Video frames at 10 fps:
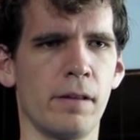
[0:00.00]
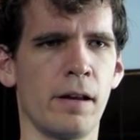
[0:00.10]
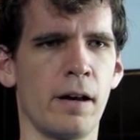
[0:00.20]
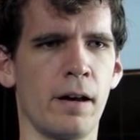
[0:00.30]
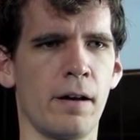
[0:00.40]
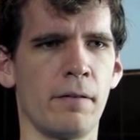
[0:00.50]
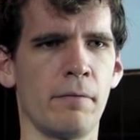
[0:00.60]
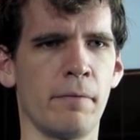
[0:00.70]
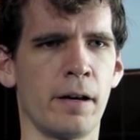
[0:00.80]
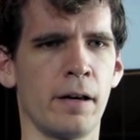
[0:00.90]
uh,
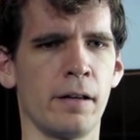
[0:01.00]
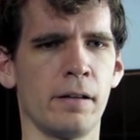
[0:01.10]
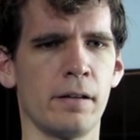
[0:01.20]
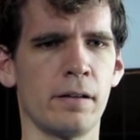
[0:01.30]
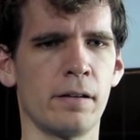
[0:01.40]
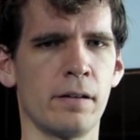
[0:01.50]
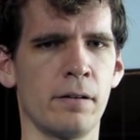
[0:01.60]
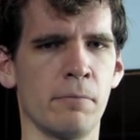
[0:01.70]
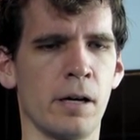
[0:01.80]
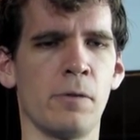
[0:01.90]
my
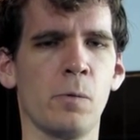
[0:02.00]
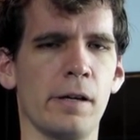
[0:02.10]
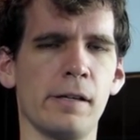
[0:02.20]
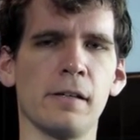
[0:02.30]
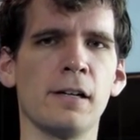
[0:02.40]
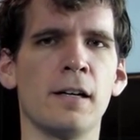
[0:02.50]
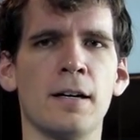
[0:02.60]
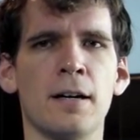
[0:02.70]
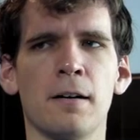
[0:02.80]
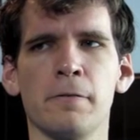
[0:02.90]
my week
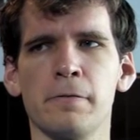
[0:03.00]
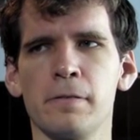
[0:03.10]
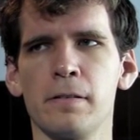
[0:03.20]
off.